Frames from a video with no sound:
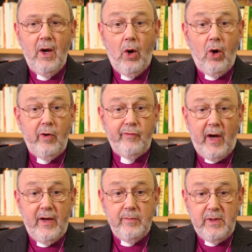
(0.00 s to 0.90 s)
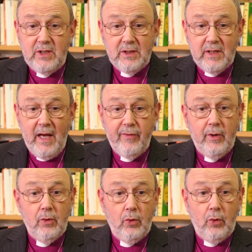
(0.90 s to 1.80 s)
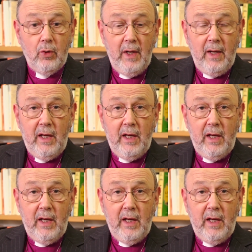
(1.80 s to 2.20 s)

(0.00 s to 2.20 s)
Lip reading: of either meeting together or,